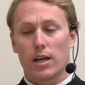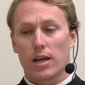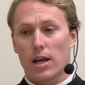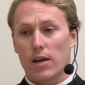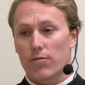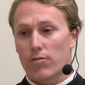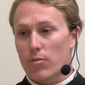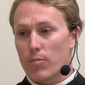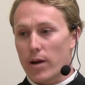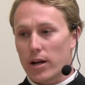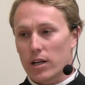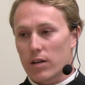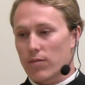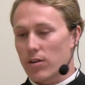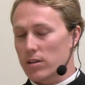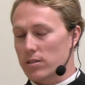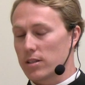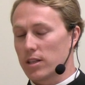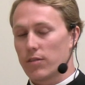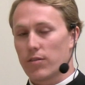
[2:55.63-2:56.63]
And for many of
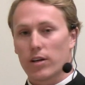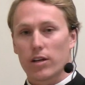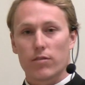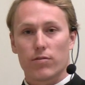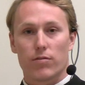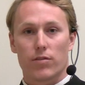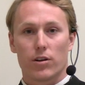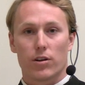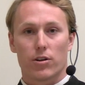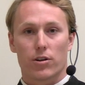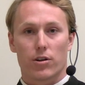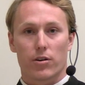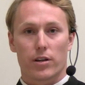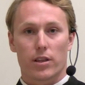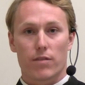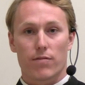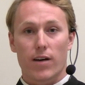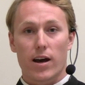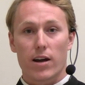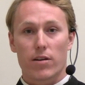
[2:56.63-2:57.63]
us living in fear
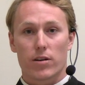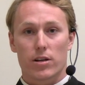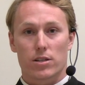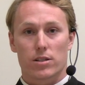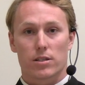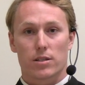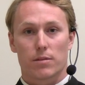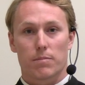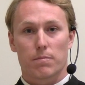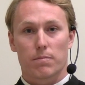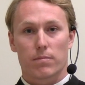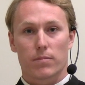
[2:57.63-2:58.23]
during the virus,